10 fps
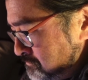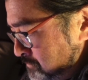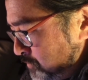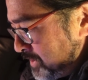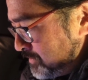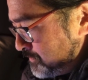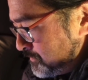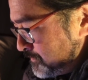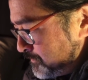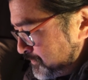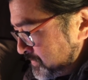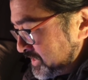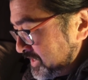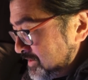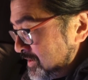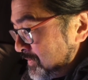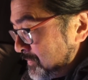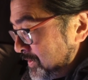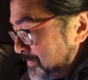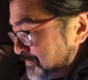Wow. Okay,
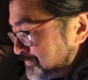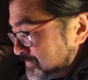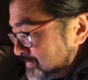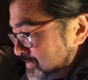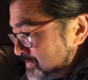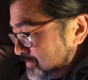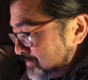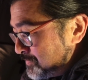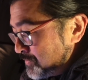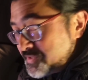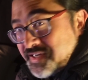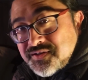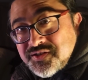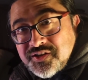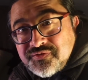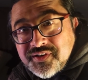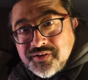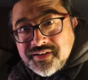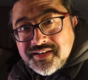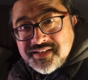well, on a more down-to-earth
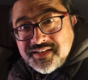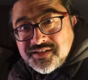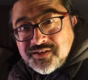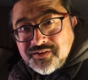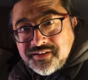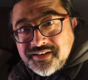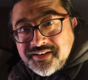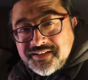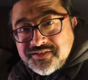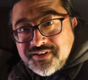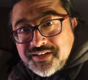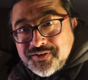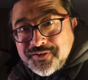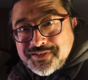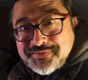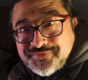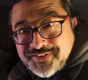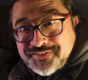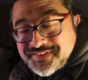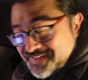note, it is 8 o'clock and I need to really cook some
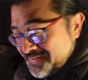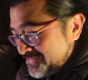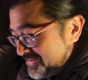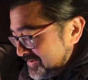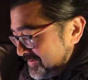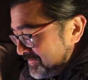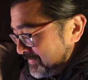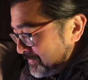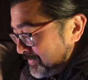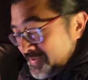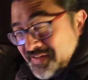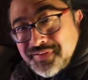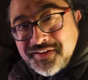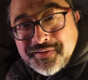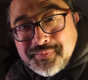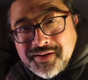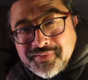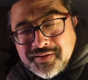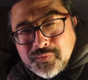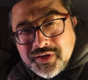food. So while we think about
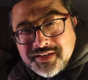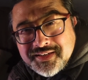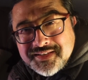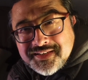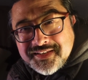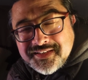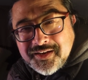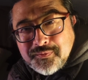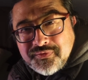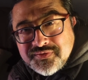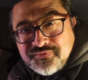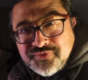that weirdness, let's get on with some